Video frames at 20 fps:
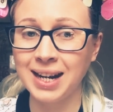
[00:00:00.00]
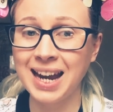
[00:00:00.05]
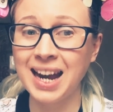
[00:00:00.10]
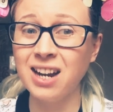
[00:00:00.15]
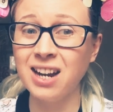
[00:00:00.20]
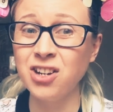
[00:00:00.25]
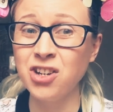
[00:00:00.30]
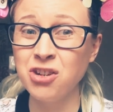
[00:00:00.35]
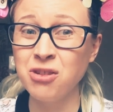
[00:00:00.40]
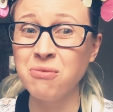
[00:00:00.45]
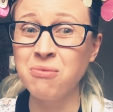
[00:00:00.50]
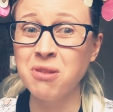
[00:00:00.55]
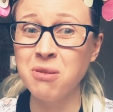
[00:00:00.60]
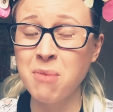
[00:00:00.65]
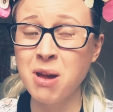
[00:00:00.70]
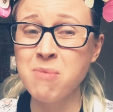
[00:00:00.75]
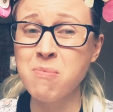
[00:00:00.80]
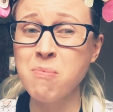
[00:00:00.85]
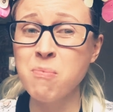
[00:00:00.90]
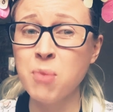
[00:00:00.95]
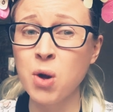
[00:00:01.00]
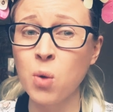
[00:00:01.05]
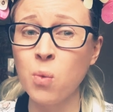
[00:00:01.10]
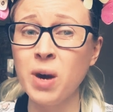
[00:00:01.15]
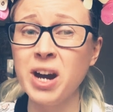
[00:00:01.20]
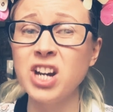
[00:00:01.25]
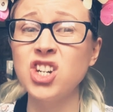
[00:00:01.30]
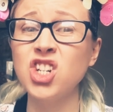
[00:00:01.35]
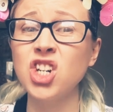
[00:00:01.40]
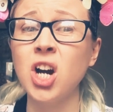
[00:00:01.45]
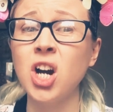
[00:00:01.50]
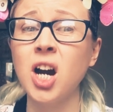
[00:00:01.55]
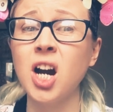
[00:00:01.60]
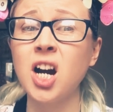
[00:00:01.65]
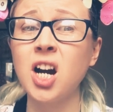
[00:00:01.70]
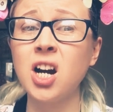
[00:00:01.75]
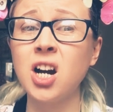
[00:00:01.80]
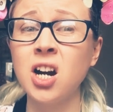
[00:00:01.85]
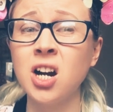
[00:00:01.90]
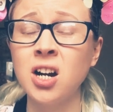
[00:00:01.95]
Can you remember which
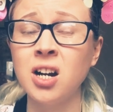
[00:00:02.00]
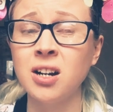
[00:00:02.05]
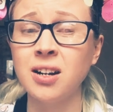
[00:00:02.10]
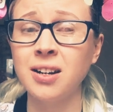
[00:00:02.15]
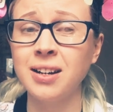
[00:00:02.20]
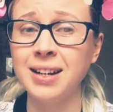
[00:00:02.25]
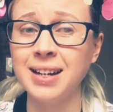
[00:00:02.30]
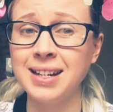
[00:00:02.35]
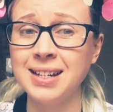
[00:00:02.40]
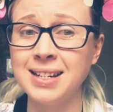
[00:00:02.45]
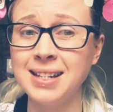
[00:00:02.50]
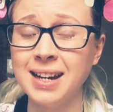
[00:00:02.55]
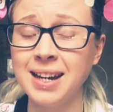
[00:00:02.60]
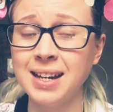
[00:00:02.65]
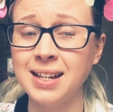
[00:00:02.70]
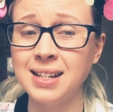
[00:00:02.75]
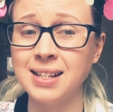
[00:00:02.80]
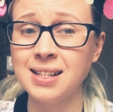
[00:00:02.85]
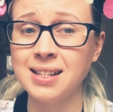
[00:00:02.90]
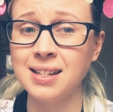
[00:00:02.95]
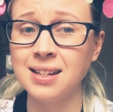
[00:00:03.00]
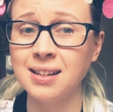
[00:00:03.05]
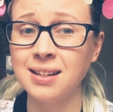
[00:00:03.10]
k it is